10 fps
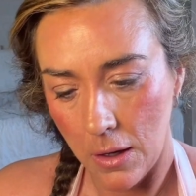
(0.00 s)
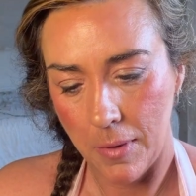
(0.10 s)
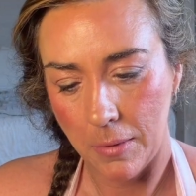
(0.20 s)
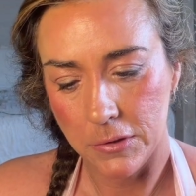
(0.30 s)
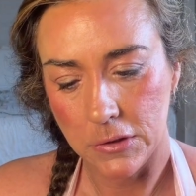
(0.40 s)

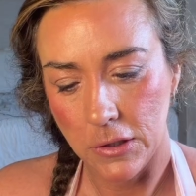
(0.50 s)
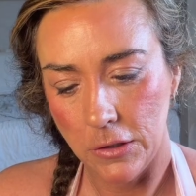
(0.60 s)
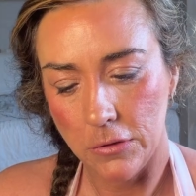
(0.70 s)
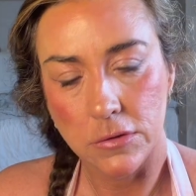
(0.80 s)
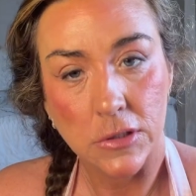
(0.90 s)
I'm just going to
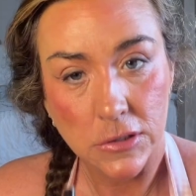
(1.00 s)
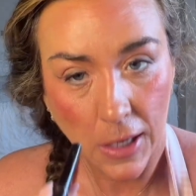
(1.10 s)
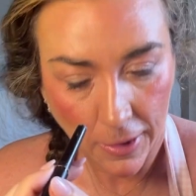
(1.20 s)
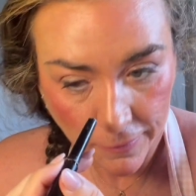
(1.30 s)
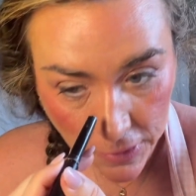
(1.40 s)
use this
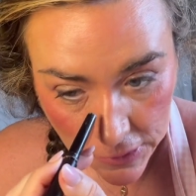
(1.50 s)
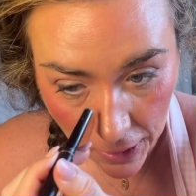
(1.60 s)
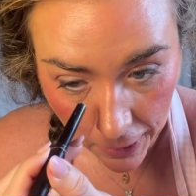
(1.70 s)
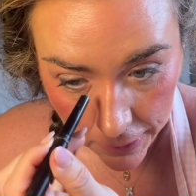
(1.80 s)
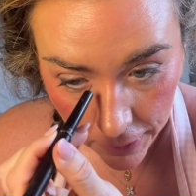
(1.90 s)
kind of as a
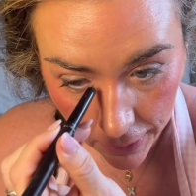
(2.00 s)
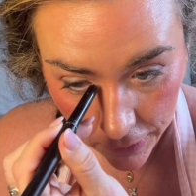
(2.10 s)
highlight.